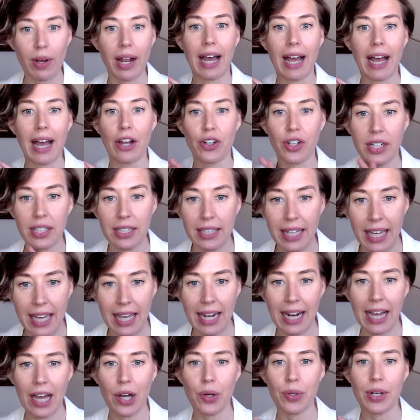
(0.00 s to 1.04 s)
How you're going to lay it
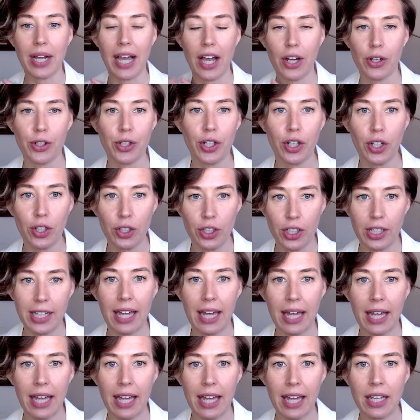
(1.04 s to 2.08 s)
out and how you're going to look
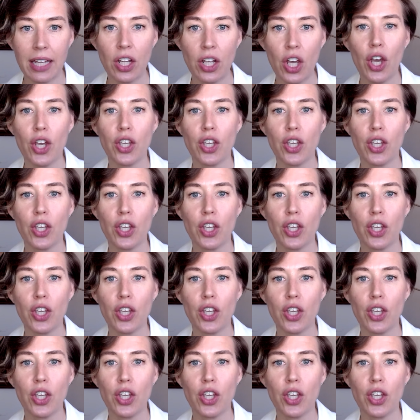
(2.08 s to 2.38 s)
at it,